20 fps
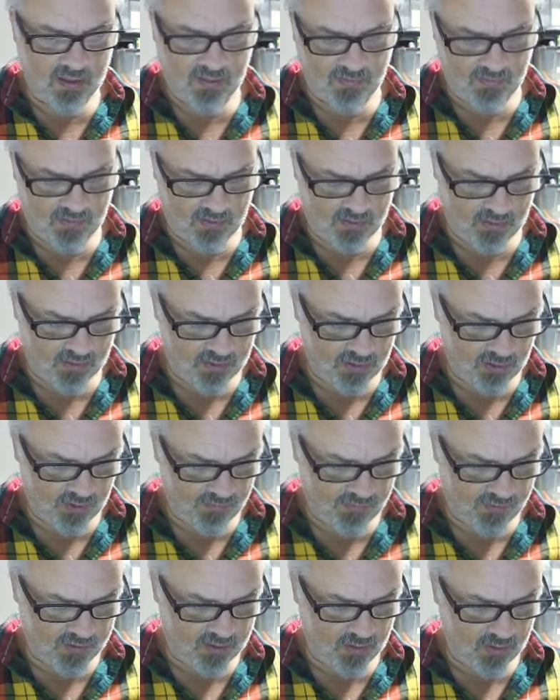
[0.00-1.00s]
I've understood it
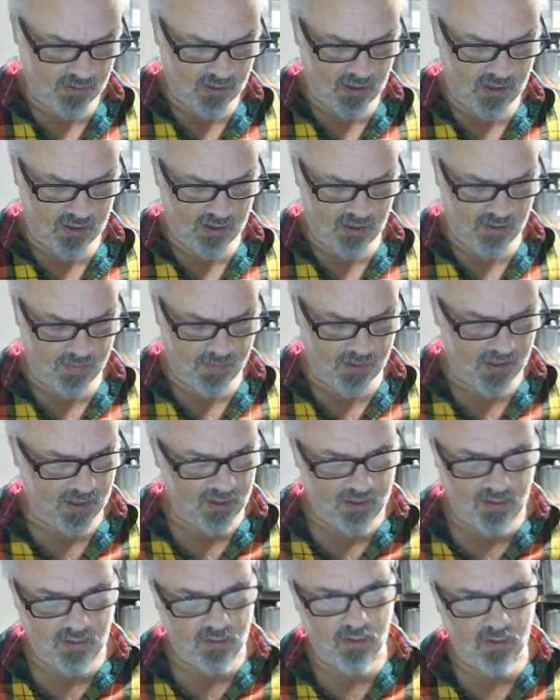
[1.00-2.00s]
for so long, but I
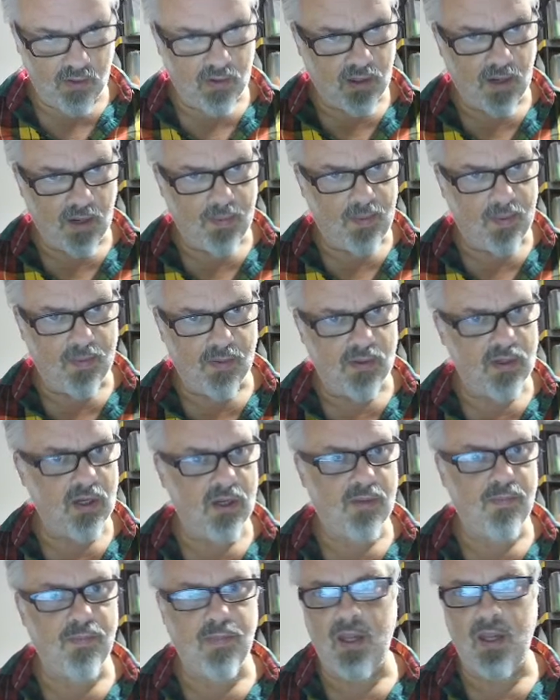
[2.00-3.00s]
do know a lot of people
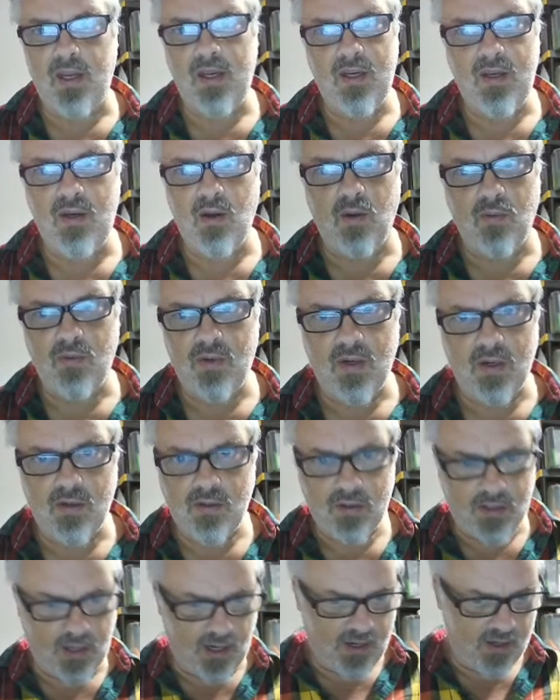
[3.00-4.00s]
just plain don't
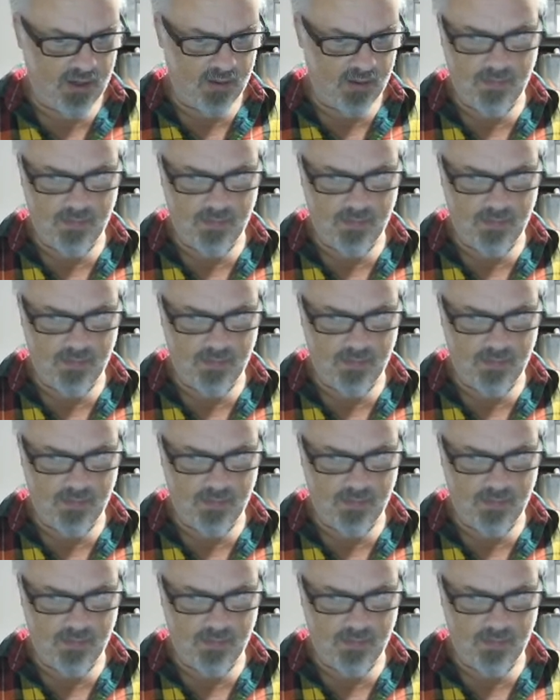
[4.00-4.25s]
understand it.